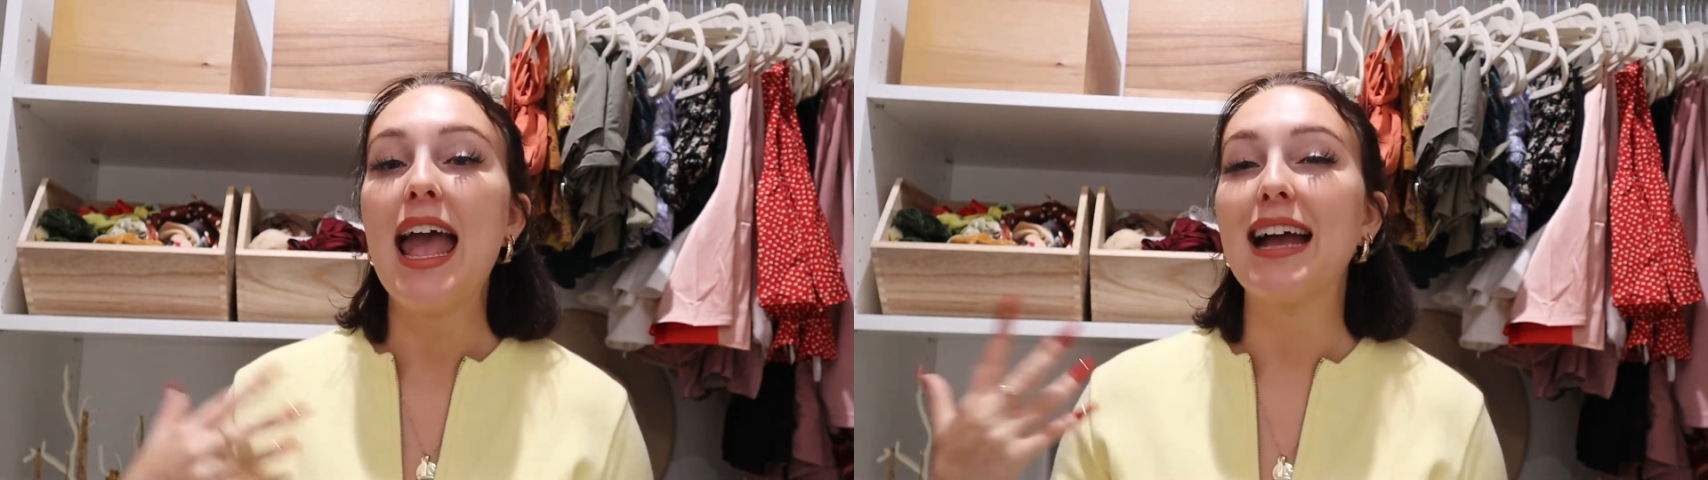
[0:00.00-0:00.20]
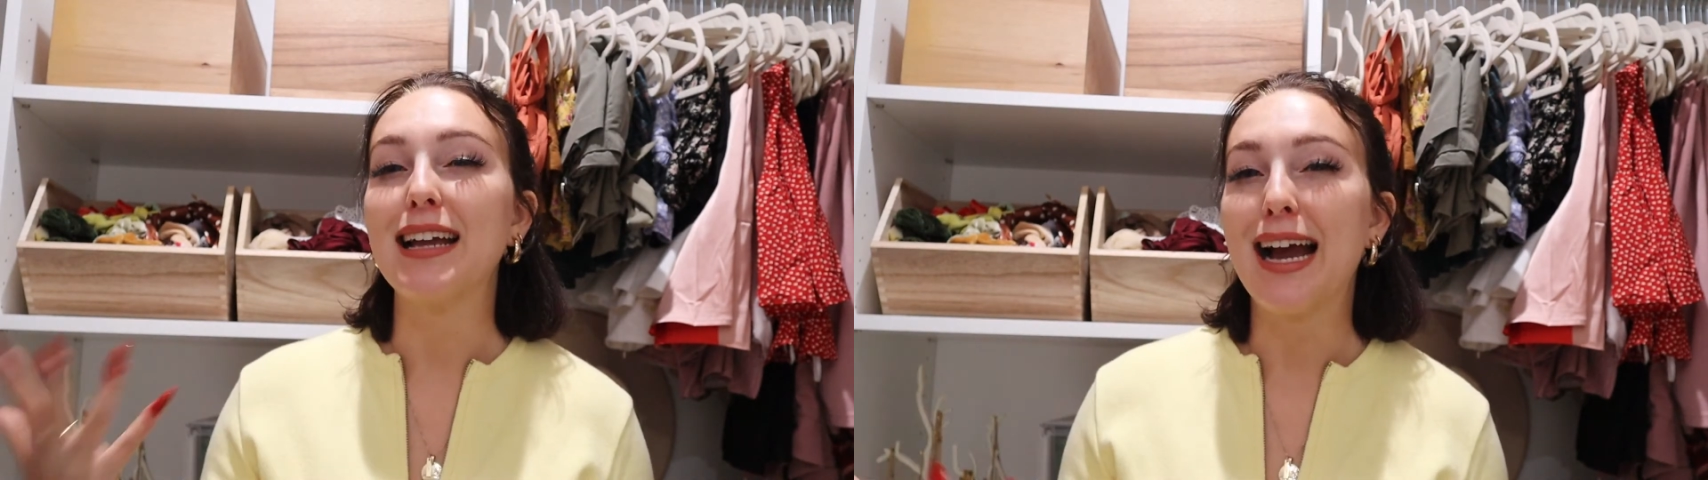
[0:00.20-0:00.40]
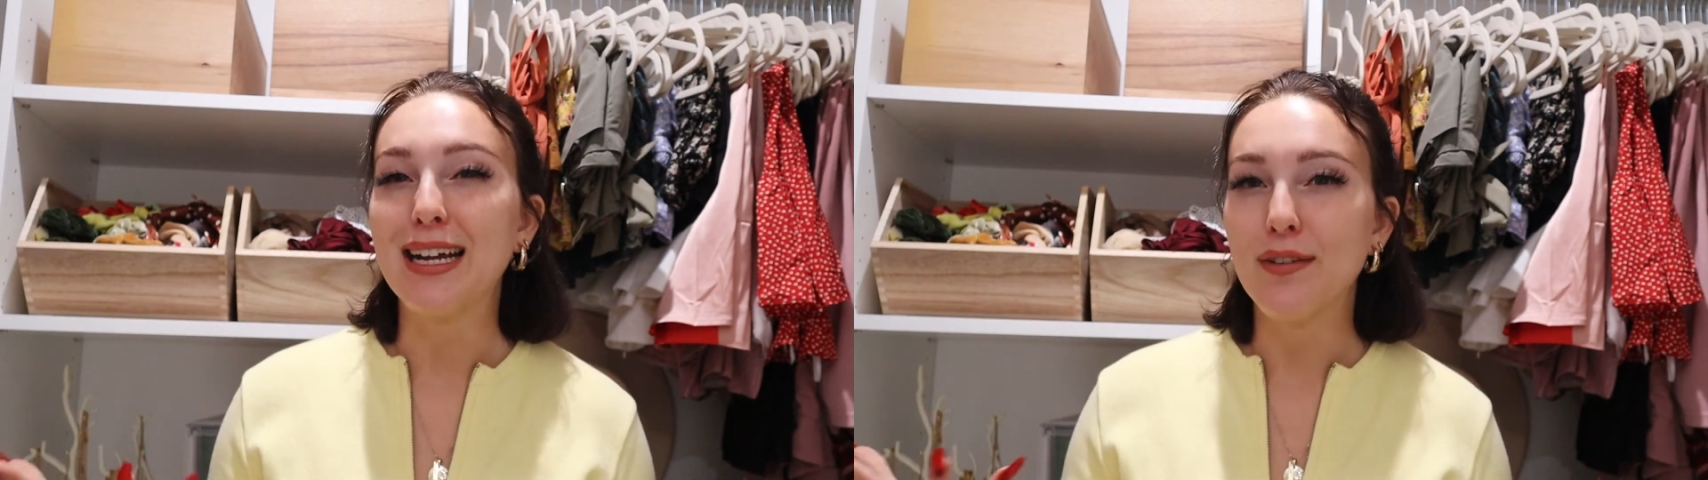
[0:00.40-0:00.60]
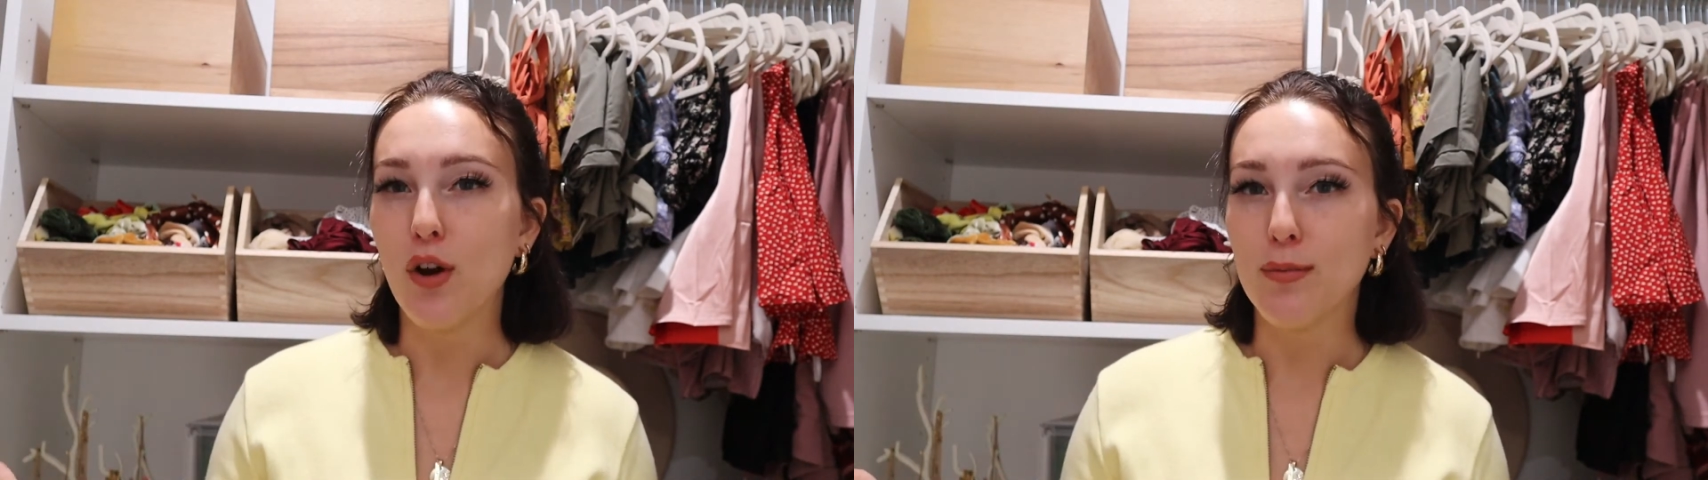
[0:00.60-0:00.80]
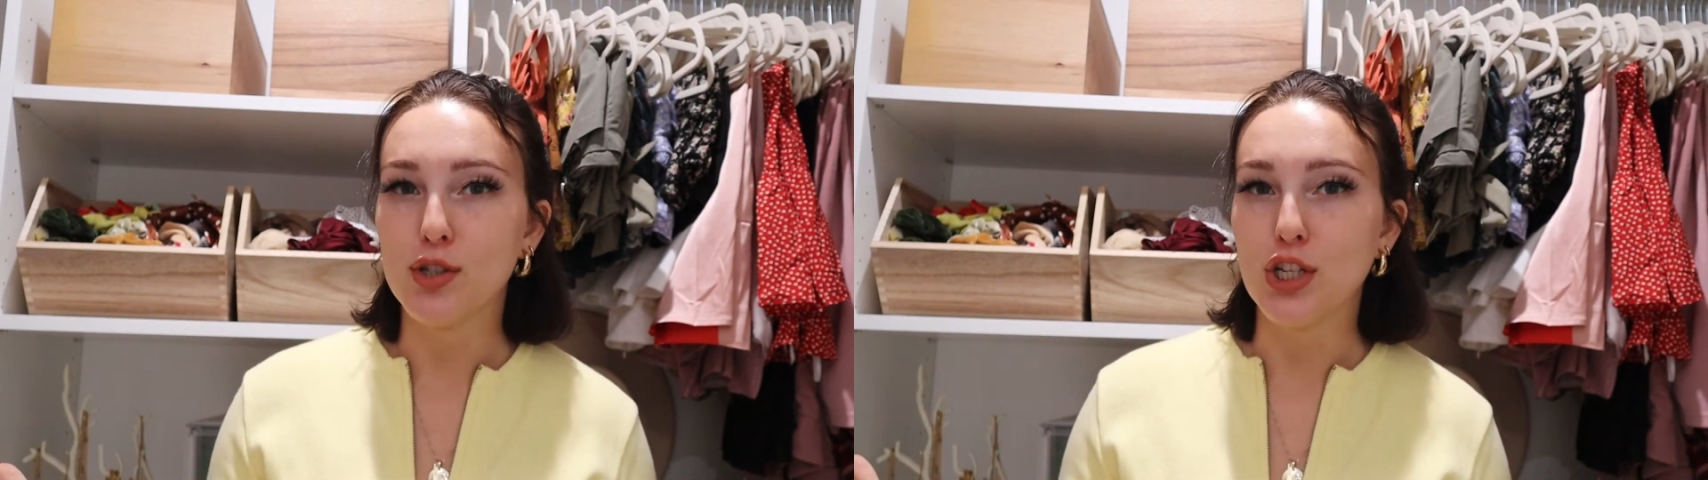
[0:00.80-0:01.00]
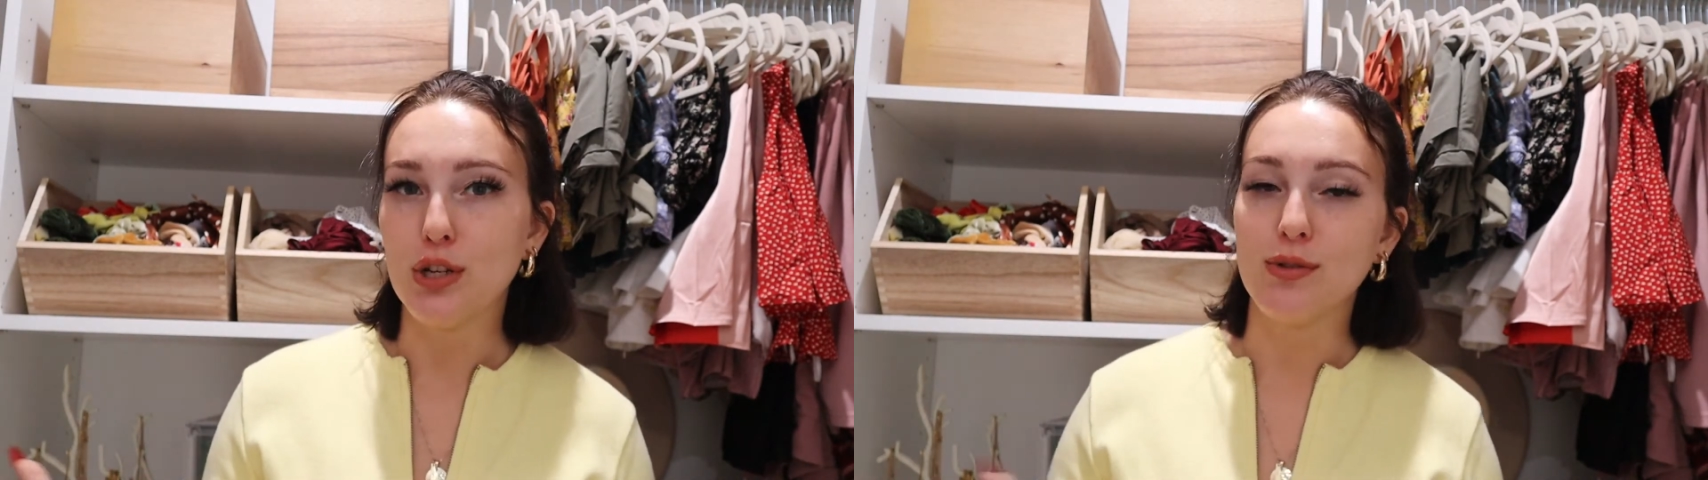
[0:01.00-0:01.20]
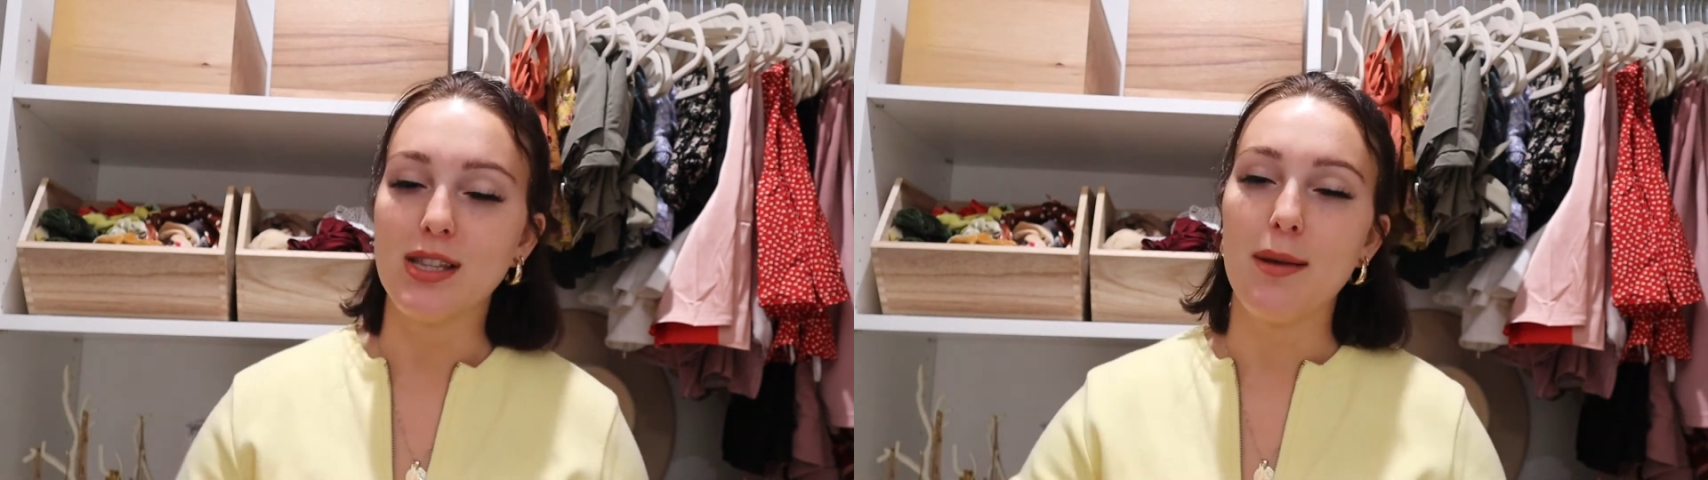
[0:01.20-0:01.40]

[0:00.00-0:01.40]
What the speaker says: and kind of almost use